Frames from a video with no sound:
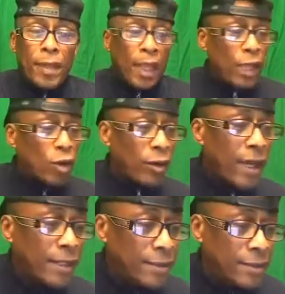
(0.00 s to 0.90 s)
yeah, y'all
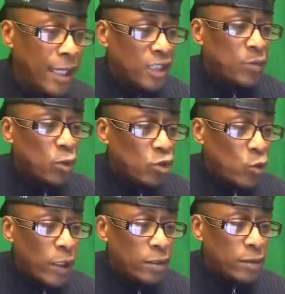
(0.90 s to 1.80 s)
got to text me those
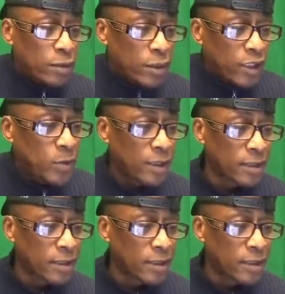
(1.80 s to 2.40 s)
questions. Text me at